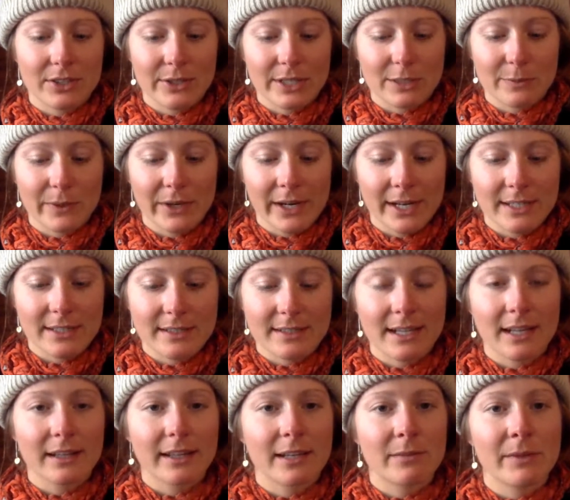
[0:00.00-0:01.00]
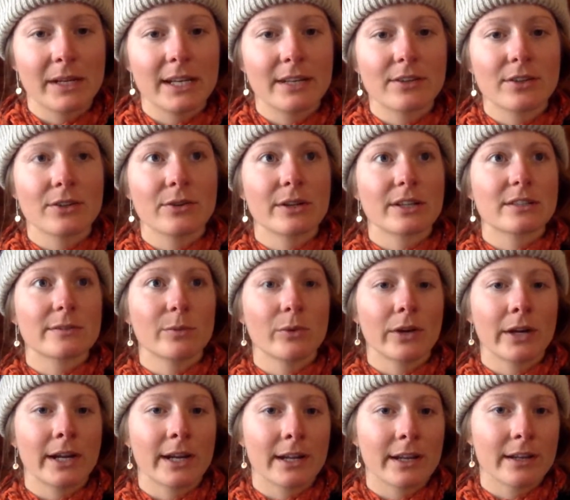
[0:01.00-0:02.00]
two experiences that led me to
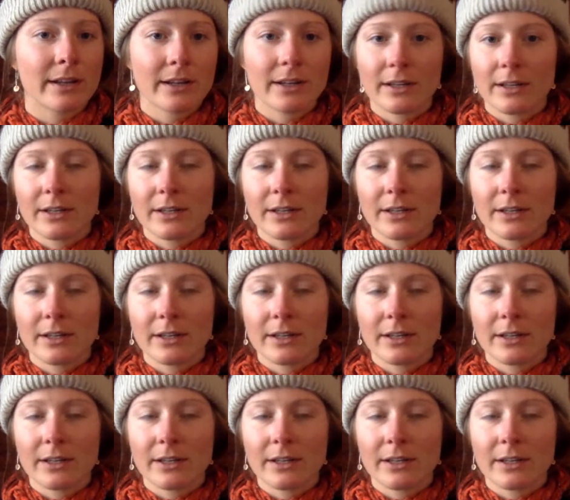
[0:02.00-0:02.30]
exploring